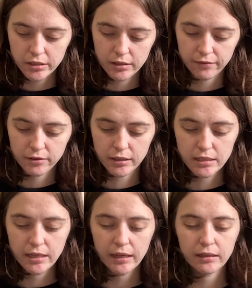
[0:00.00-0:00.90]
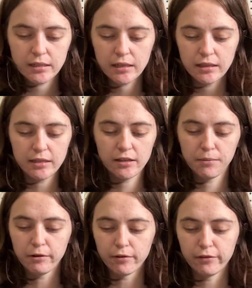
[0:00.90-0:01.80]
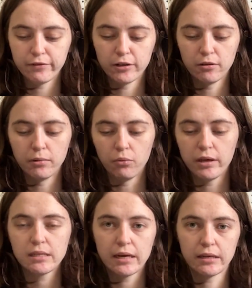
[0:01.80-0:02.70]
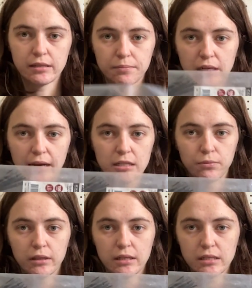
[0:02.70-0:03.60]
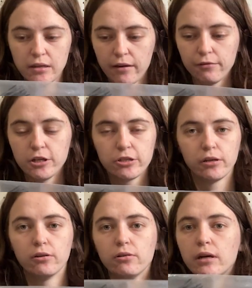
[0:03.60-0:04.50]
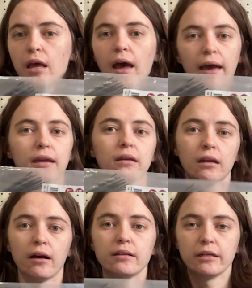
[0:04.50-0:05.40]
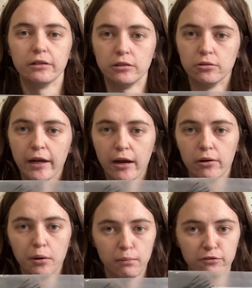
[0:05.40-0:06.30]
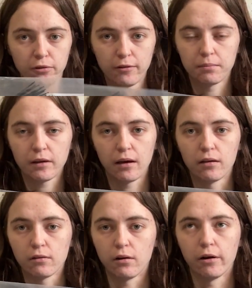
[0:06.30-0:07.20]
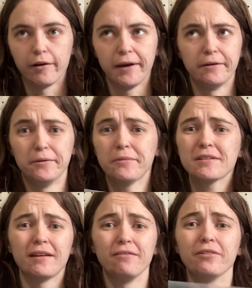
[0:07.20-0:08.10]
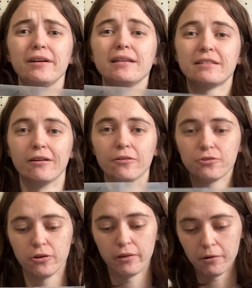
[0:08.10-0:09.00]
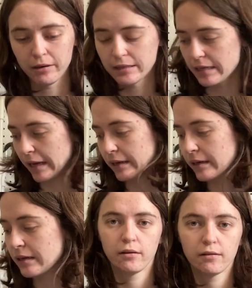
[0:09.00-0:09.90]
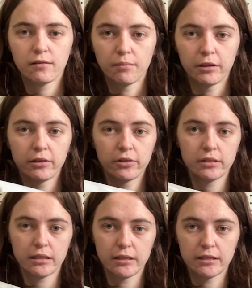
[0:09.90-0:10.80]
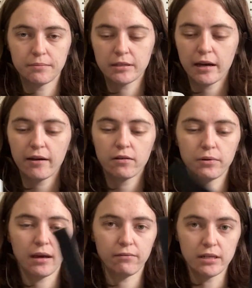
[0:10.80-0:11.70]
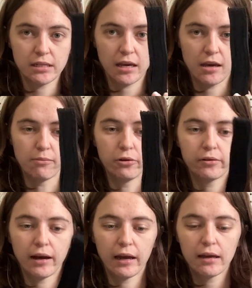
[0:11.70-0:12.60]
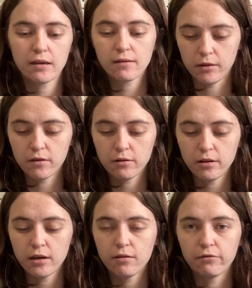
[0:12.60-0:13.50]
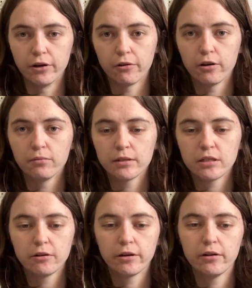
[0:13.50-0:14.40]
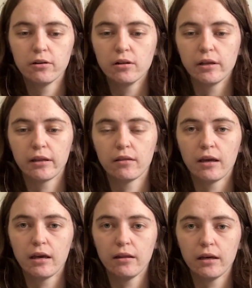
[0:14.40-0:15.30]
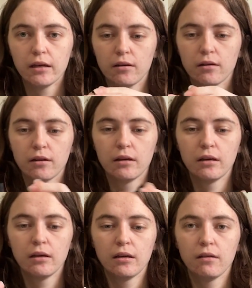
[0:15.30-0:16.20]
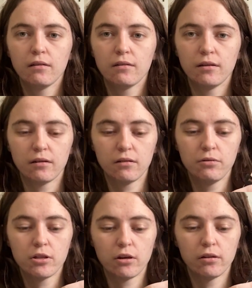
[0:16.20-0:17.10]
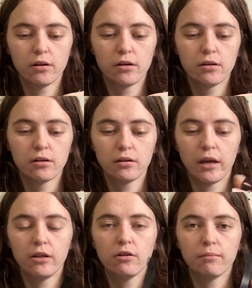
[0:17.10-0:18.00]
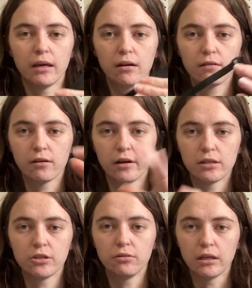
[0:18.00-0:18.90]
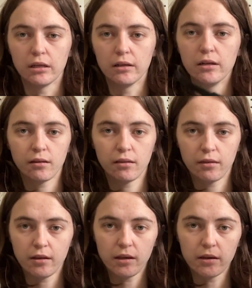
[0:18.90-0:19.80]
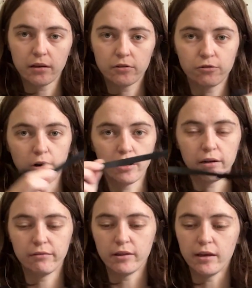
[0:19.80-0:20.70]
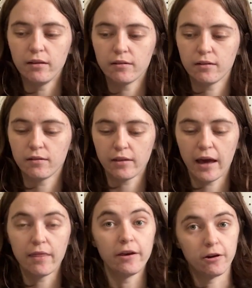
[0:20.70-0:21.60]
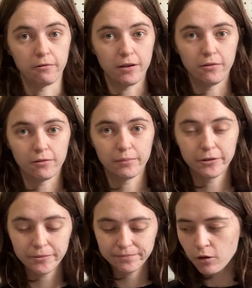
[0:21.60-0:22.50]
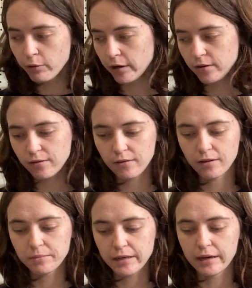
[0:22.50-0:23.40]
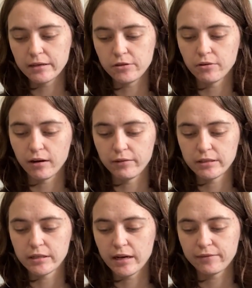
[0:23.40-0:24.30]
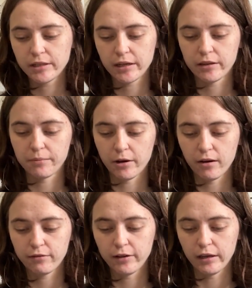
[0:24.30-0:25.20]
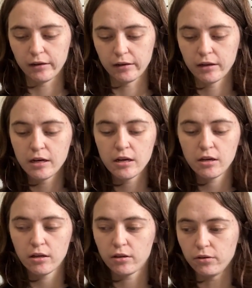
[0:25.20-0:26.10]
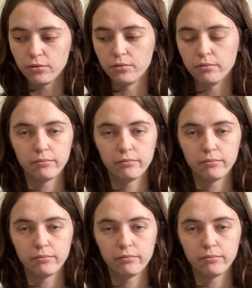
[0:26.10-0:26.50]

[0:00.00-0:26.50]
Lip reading: stuff to the tent, these need to be refilled, but we take zip ties with us to every show. I cannot tell you how helpful zip ties are at almost every single show that we attend. Similar to the zip ties, we have these cable ties. These are like a Velcro material and they like stick to each other, and you can make it as long as you need. The draw of these is that they are reusable, whereas the zip ties, you obviously have to cut them off and you